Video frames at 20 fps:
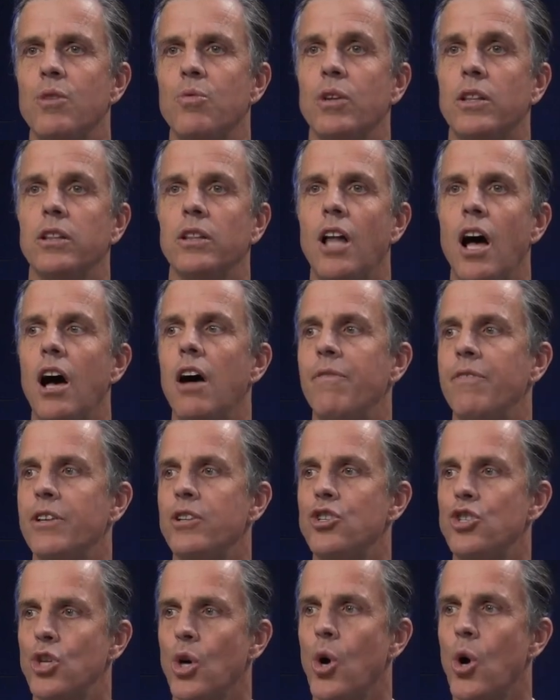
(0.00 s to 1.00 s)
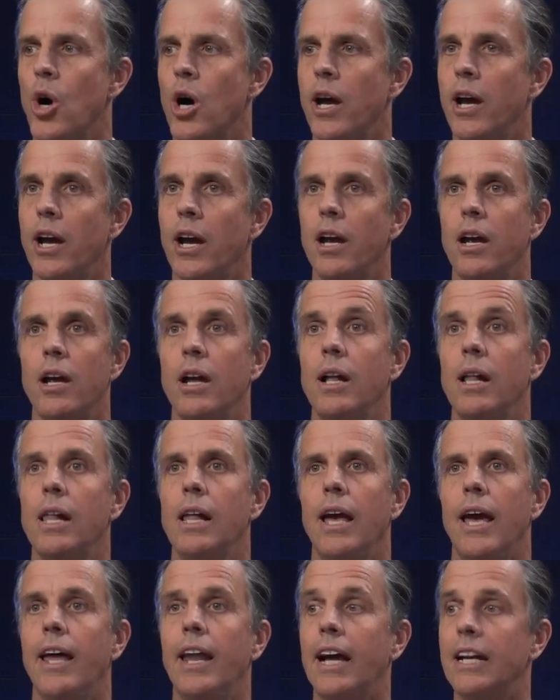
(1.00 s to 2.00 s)
with love and joy.
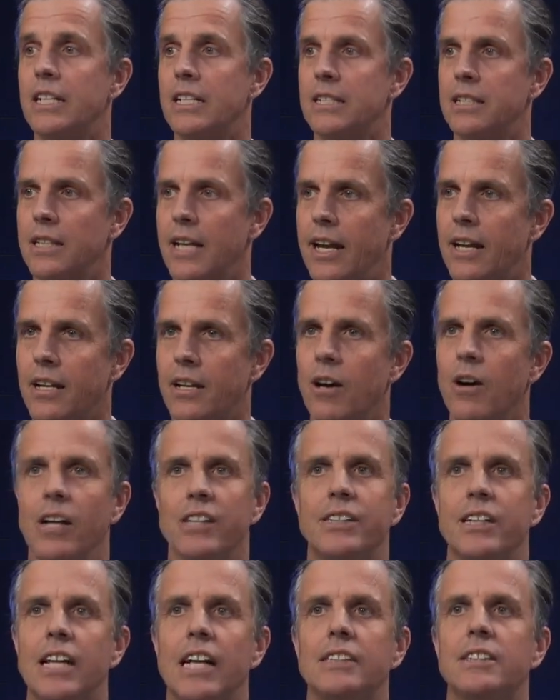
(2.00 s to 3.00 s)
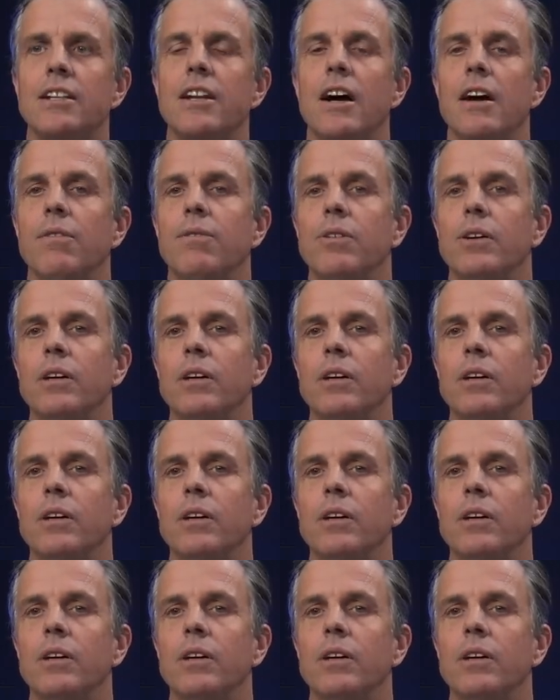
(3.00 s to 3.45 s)
And I just let it go. I said, that's enough.